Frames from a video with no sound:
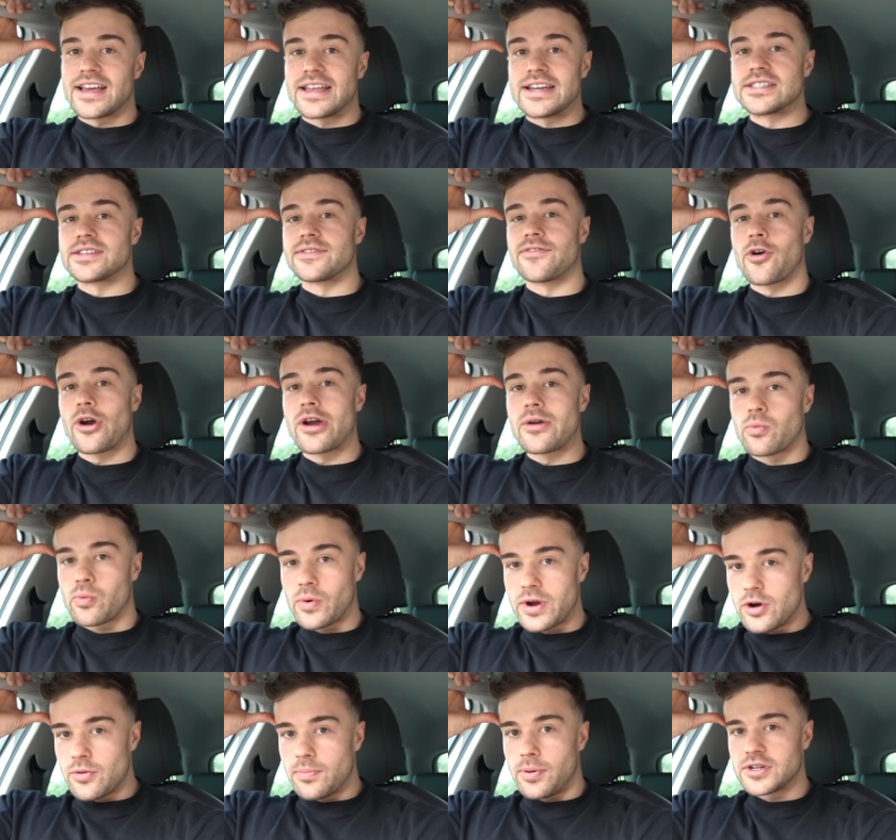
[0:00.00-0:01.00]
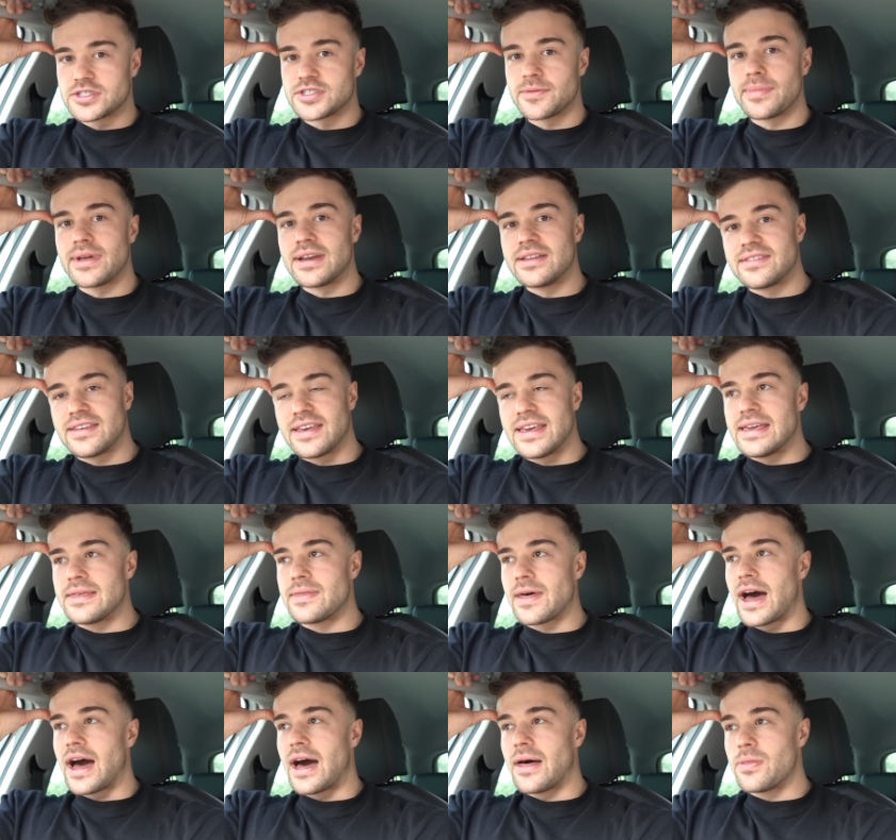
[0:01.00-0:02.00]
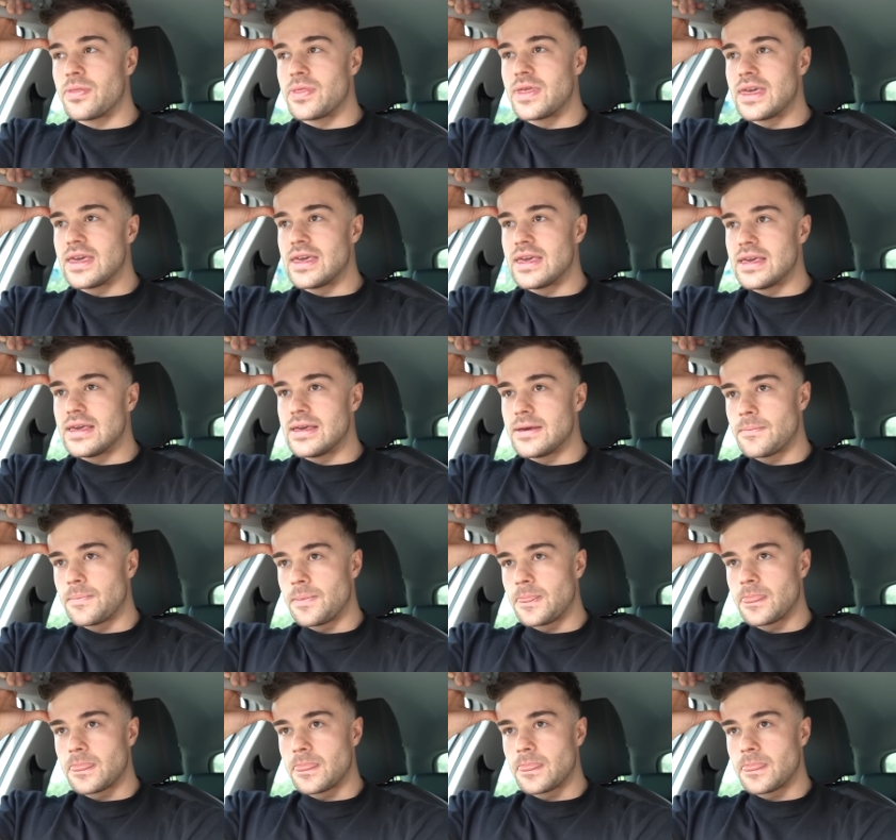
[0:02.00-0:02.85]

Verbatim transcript: And it's a very real possibility that the